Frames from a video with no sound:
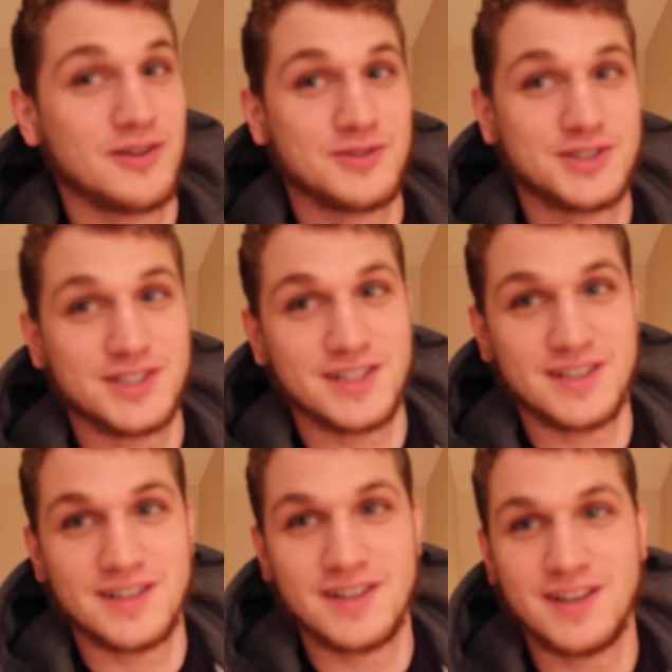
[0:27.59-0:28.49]
Oh
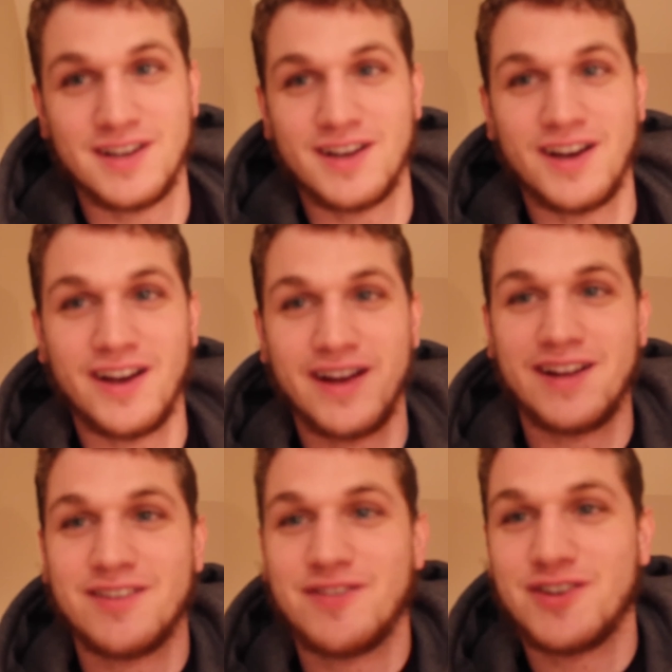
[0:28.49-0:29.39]
shit! All
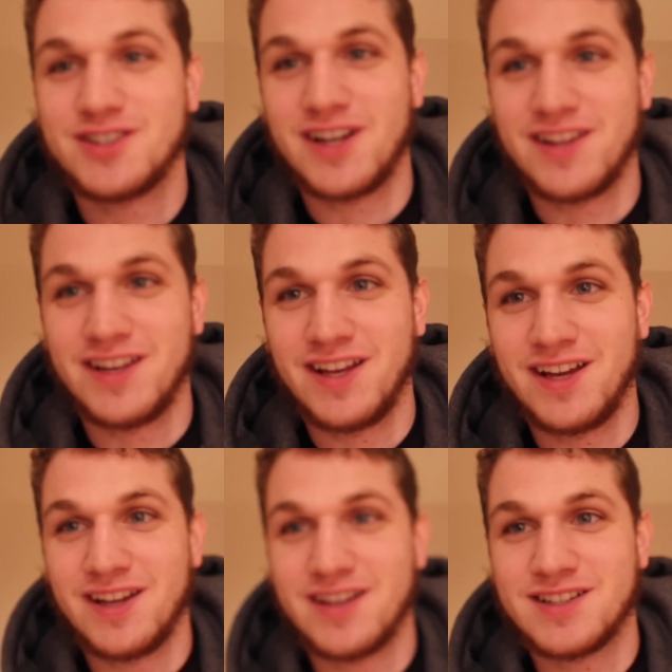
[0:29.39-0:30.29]
right, first shot of the
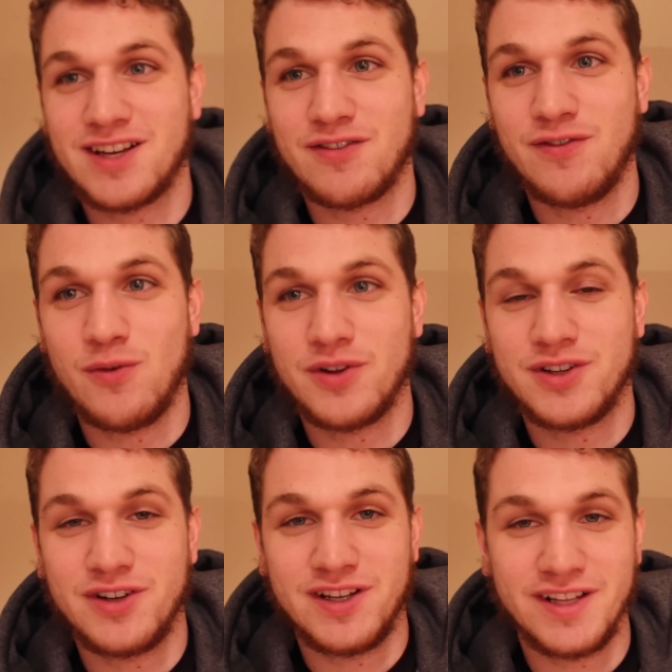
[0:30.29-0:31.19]
day. It's like
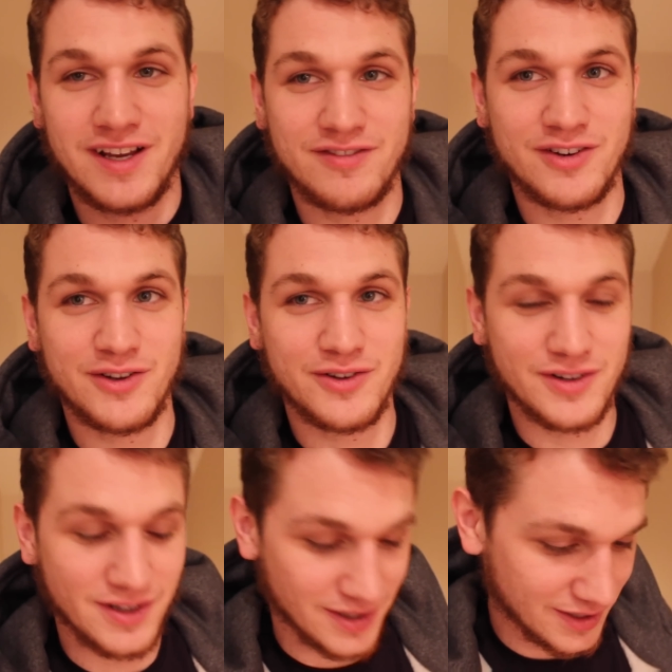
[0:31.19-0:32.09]
4:30 in the
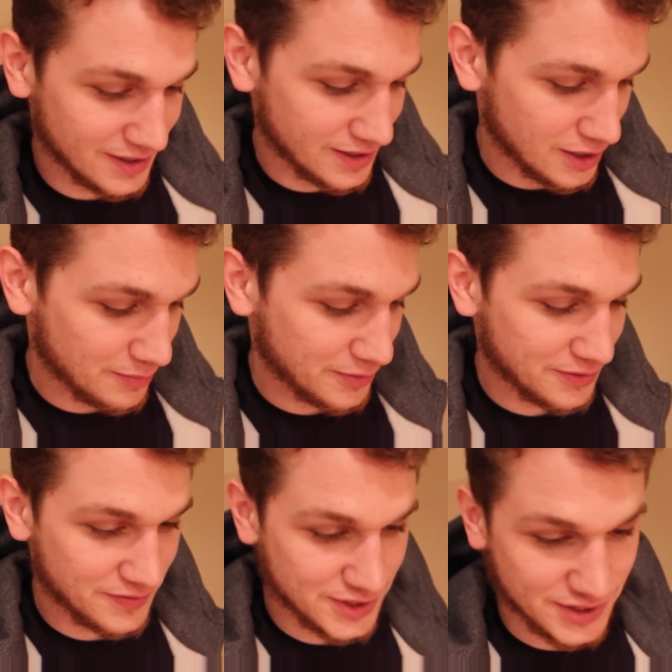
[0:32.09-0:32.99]
afternoon.
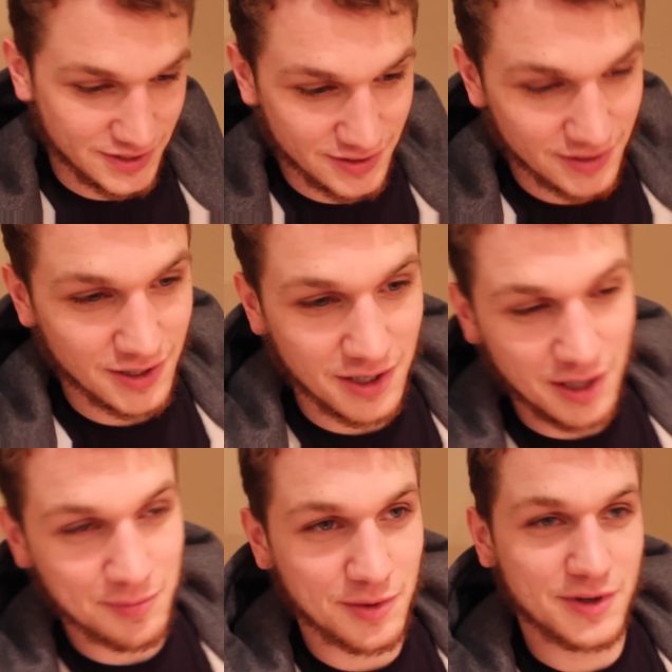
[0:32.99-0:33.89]
Uploaded vision.
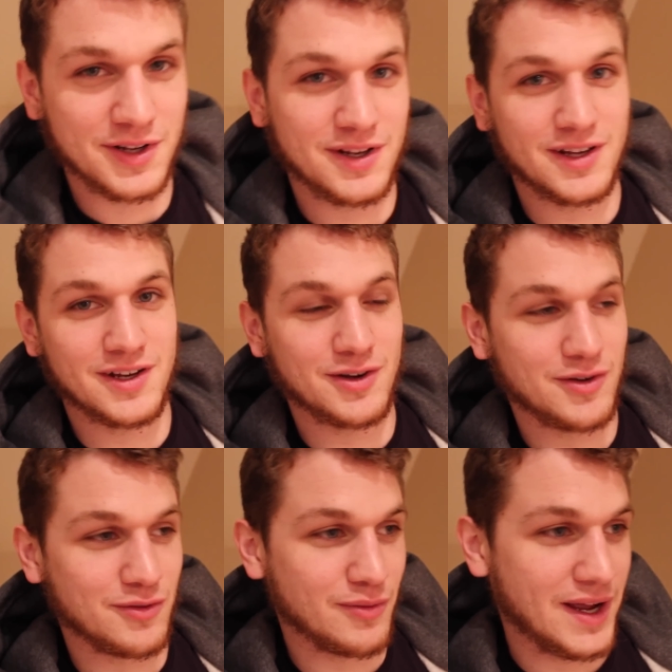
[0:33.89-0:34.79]
Uploaded
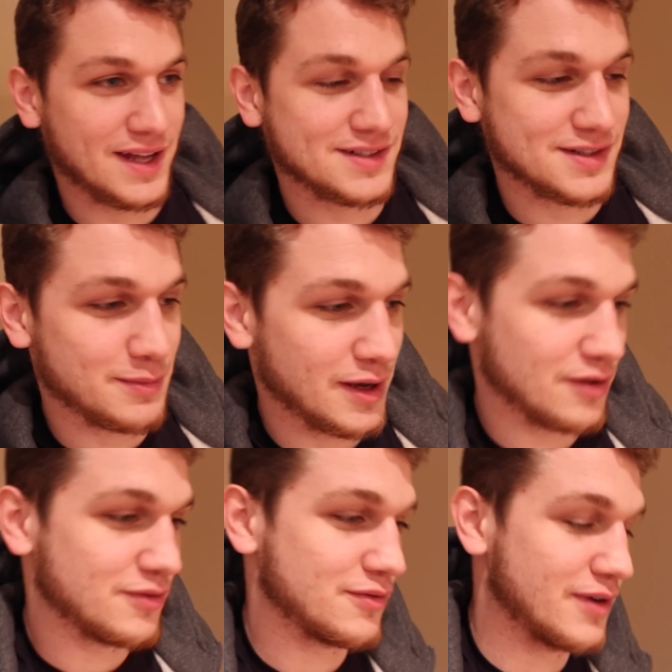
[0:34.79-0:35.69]
a rant
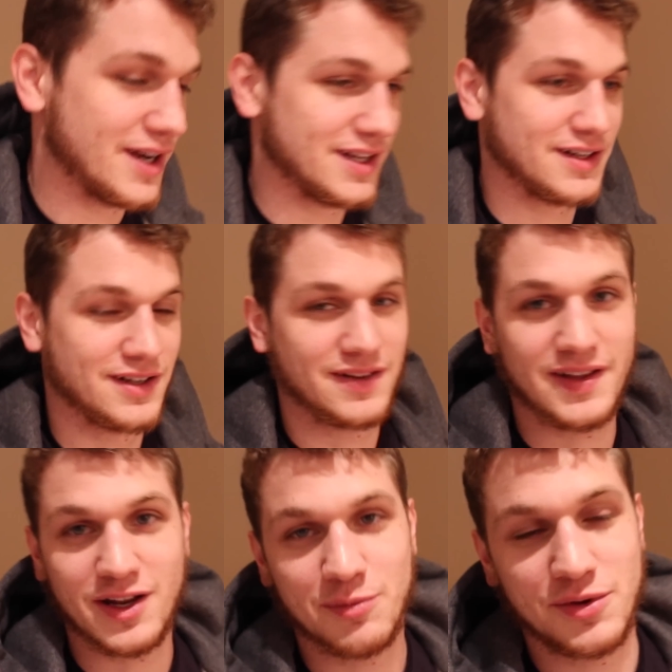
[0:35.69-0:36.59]
about Reddit.
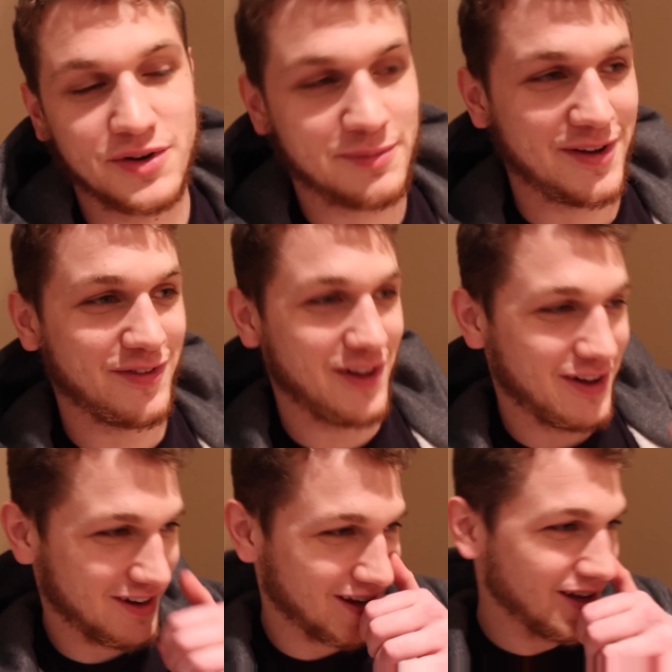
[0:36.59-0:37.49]
Then uploaded my
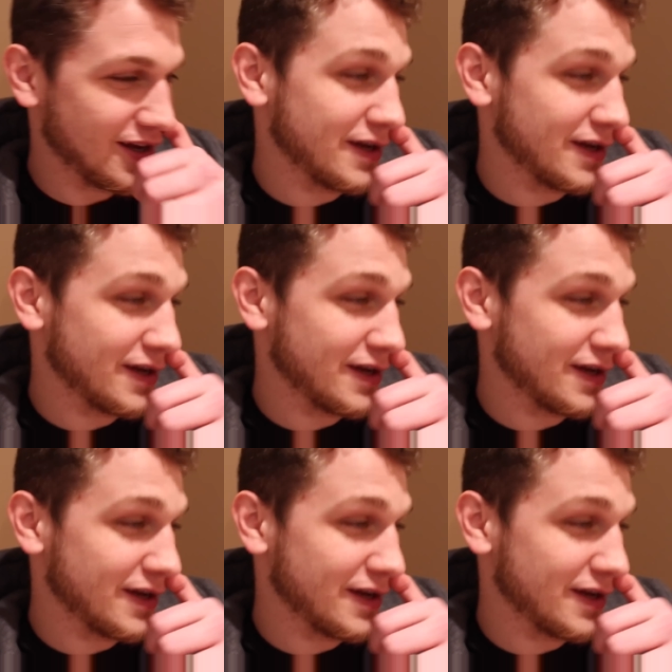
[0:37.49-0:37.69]
vlog.